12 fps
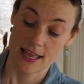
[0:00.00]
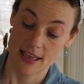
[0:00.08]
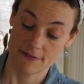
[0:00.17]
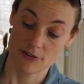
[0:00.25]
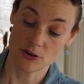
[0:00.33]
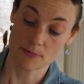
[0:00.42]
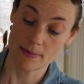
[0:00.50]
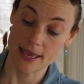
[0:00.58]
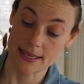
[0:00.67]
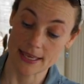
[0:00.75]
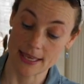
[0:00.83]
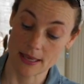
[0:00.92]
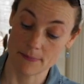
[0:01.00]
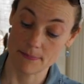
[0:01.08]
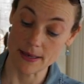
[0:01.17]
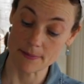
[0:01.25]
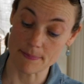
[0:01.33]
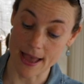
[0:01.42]
If you're making a
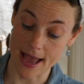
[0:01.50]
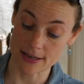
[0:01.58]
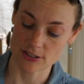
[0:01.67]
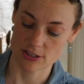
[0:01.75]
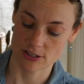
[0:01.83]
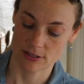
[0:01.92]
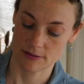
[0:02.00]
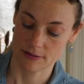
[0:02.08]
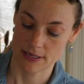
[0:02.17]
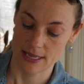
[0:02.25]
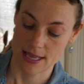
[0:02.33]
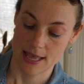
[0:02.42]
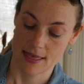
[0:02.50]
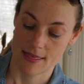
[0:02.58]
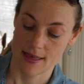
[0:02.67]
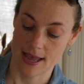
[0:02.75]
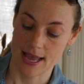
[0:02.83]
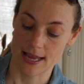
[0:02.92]
big batch
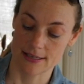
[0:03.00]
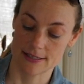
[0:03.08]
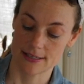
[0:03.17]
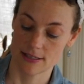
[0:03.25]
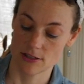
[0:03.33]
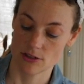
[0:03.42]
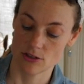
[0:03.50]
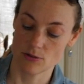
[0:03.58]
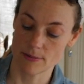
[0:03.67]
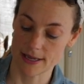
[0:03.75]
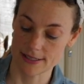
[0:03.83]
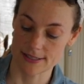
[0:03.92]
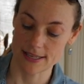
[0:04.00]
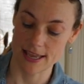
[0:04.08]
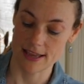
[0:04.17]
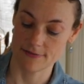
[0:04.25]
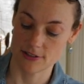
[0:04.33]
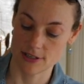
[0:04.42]
that you might
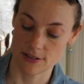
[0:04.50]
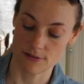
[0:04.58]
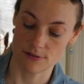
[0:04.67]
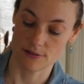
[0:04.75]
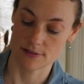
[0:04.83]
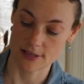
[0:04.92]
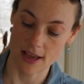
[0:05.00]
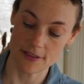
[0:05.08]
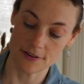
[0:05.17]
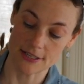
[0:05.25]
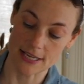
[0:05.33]
save to use other